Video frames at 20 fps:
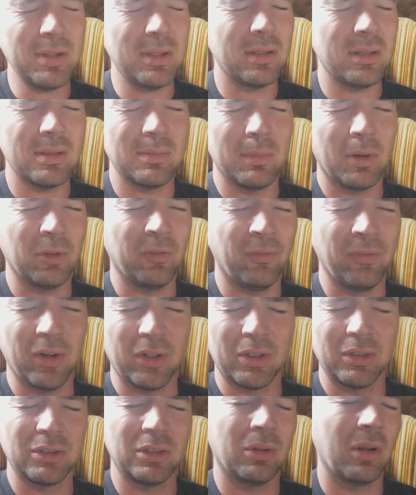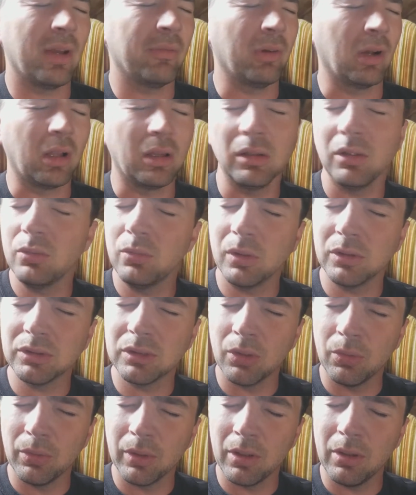of these motherfuckers don't have a clue what's
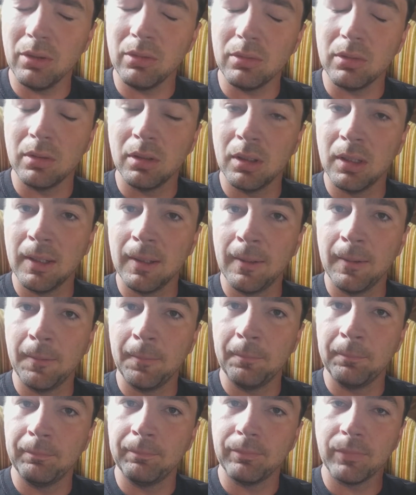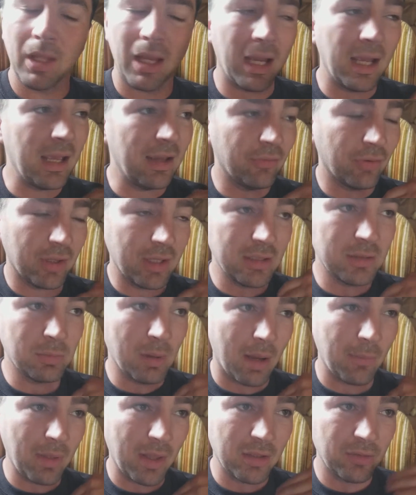going on. I have a kid's
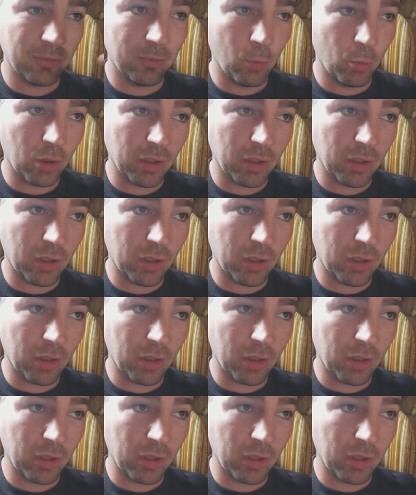mom that has 4